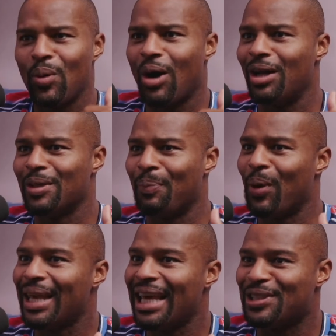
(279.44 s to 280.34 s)
calling the
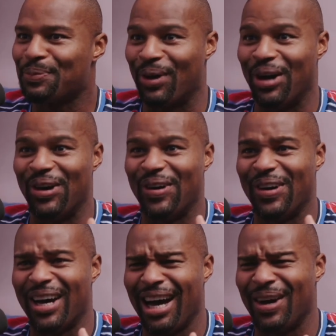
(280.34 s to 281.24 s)
police, bro.
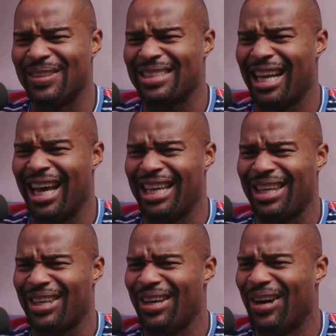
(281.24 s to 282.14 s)
Like,
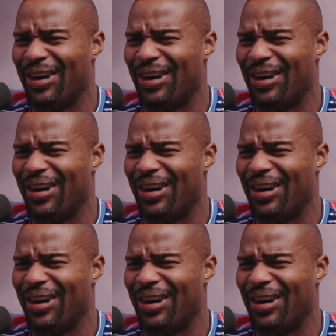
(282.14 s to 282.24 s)
yo,